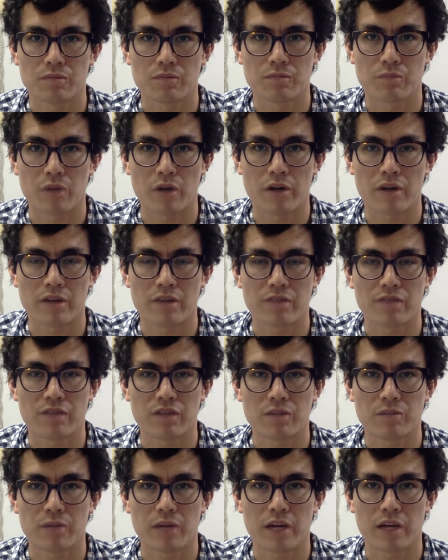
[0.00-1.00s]
part of the
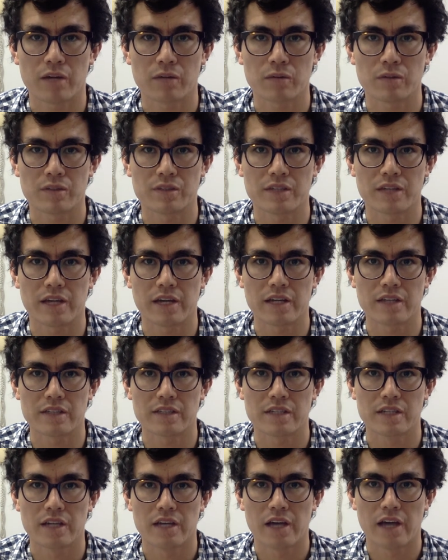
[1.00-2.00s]
feedback was
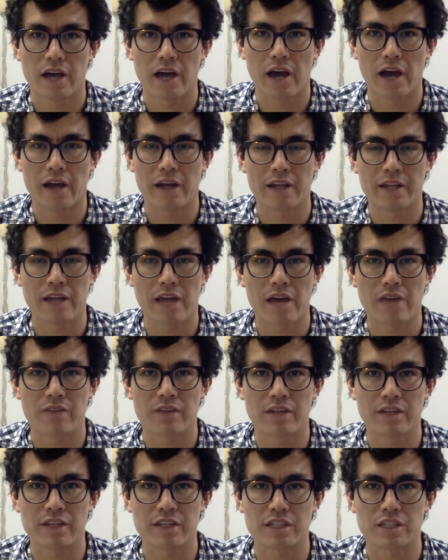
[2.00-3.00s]
that I didn't have
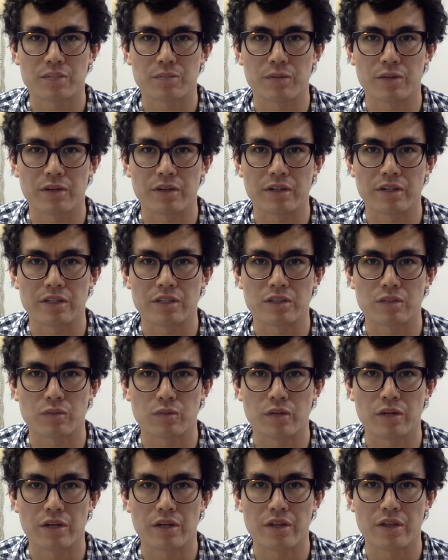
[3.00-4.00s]
any experience
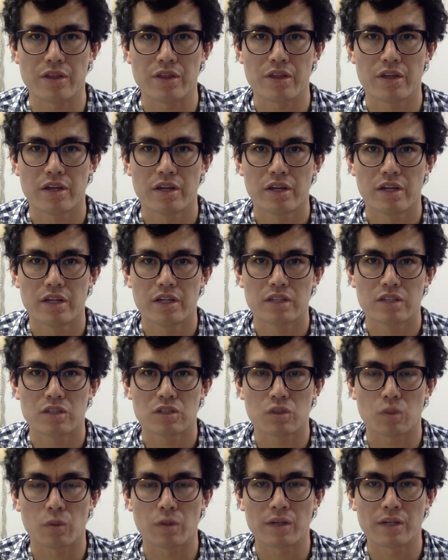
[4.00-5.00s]
with
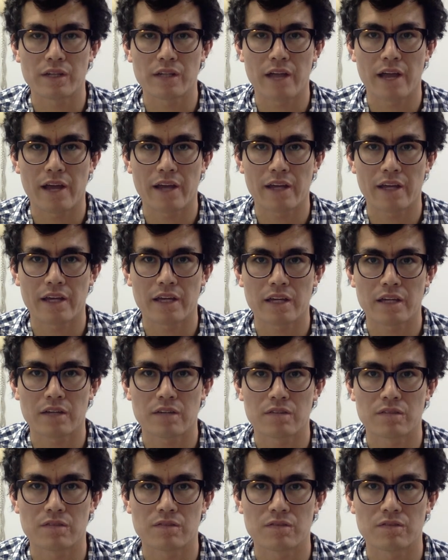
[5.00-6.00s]

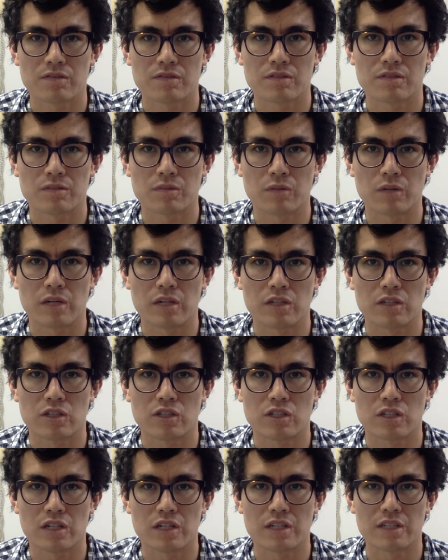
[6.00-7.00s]
storylining,
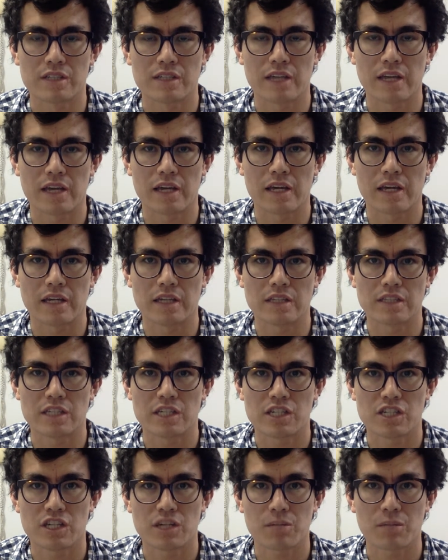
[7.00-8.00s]
which is a
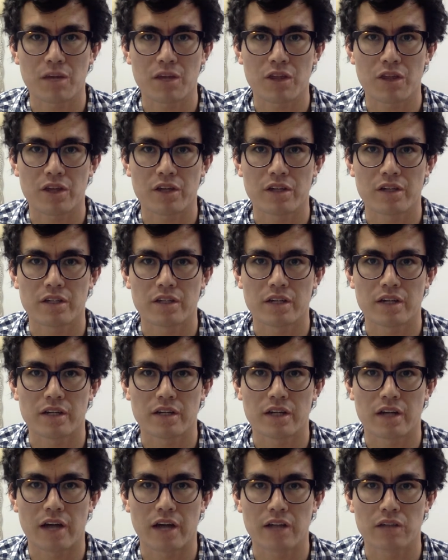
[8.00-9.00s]
teaching method.
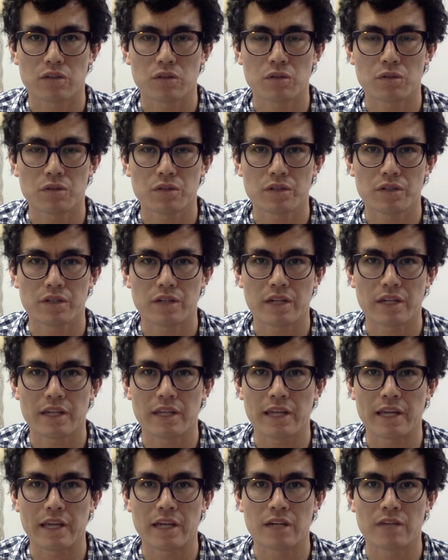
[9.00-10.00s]
I told her in
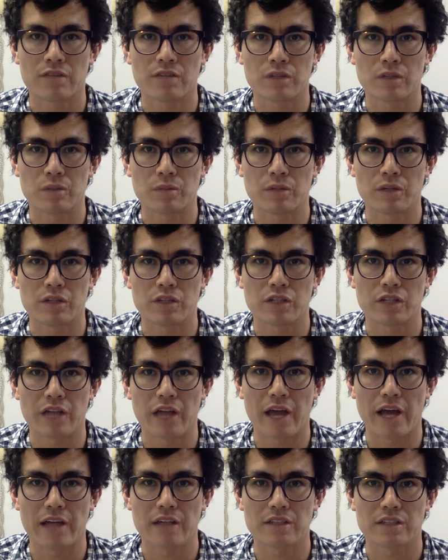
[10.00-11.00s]
the interview, because she
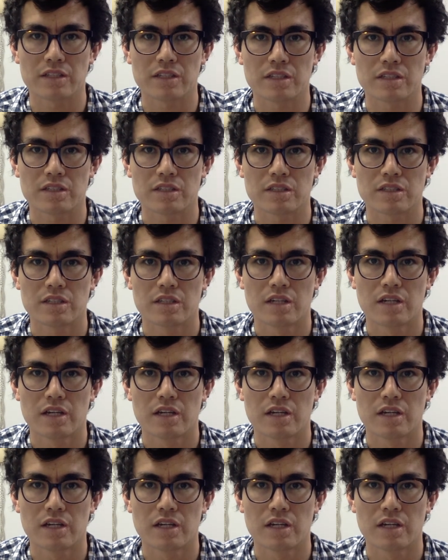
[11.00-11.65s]
asked it,